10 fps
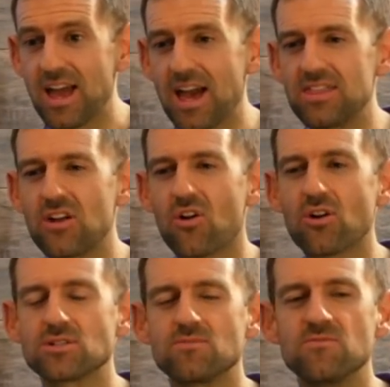and there are
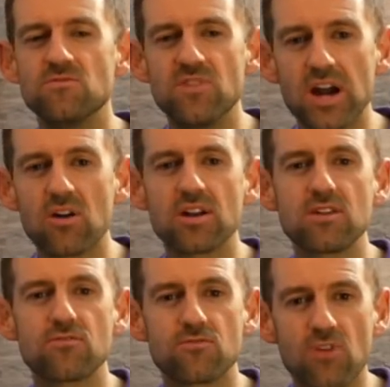some very
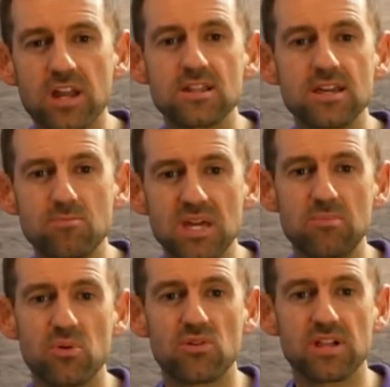friendly
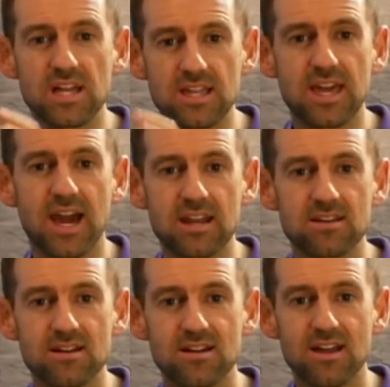people in
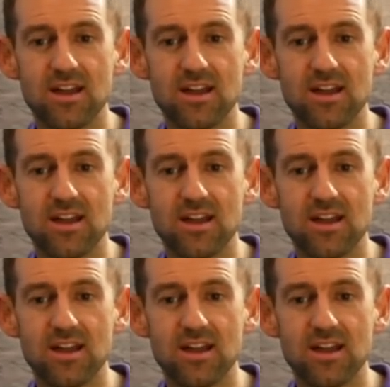Canada.